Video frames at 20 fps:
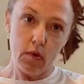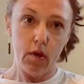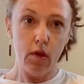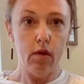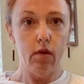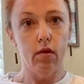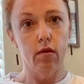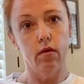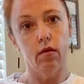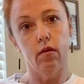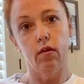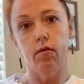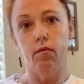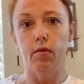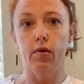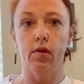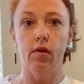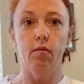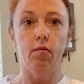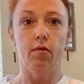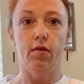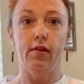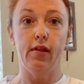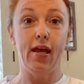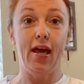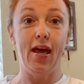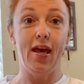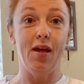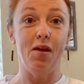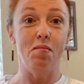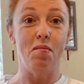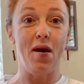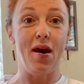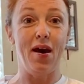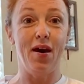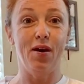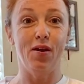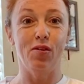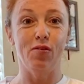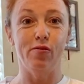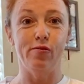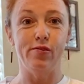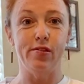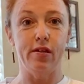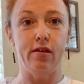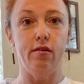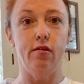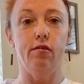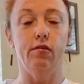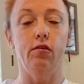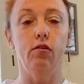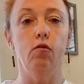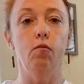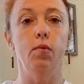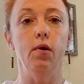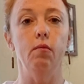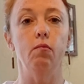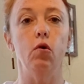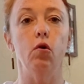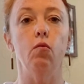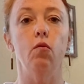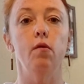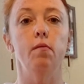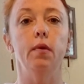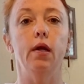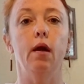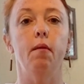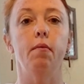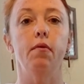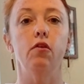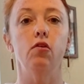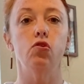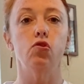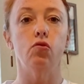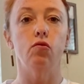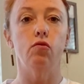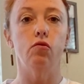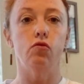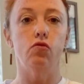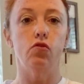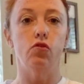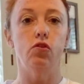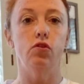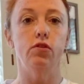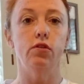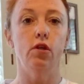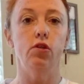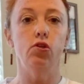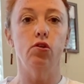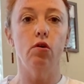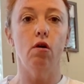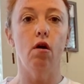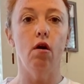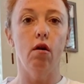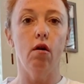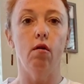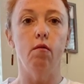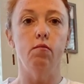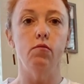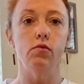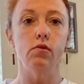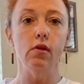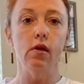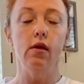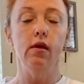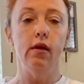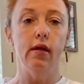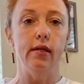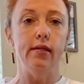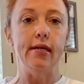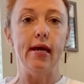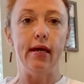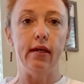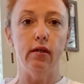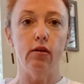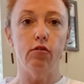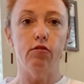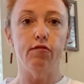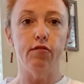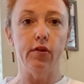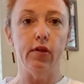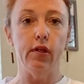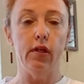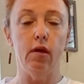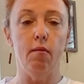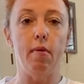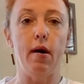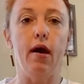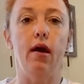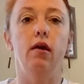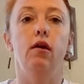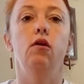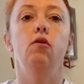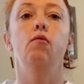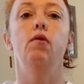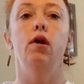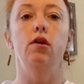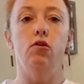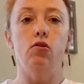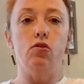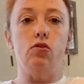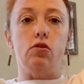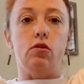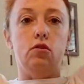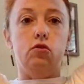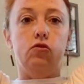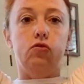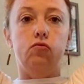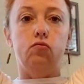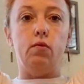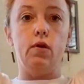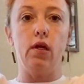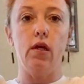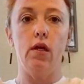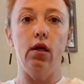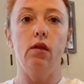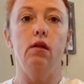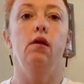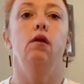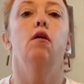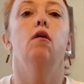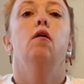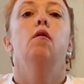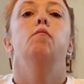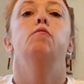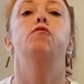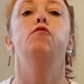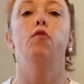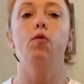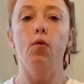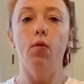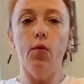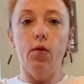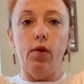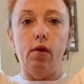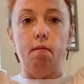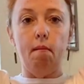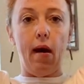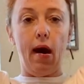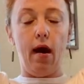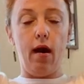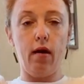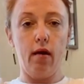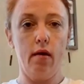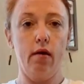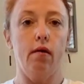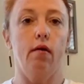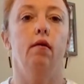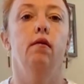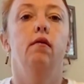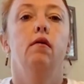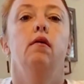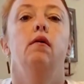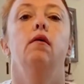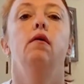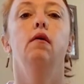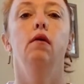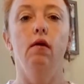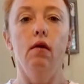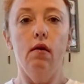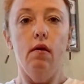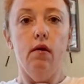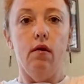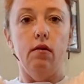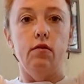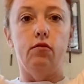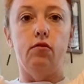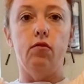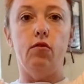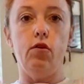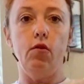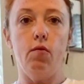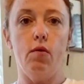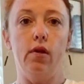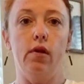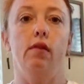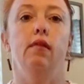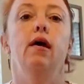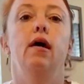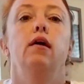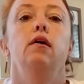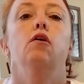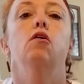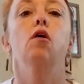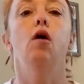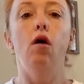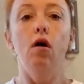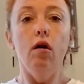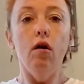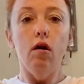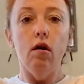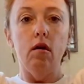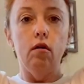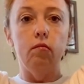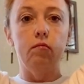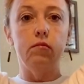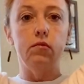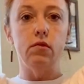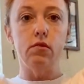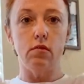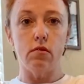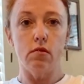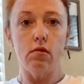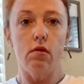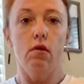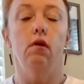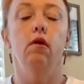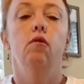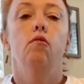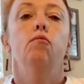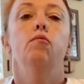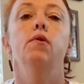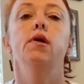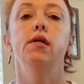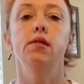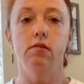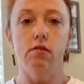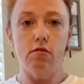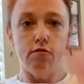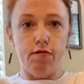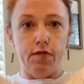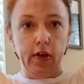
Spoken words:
Okay, and then we're going to bring the head back through center. A little bit more warming up at the shoulders, so just let your arms dangle freely by you, and you're just going to swing the arms forward and back. So you want to let your arms wrists,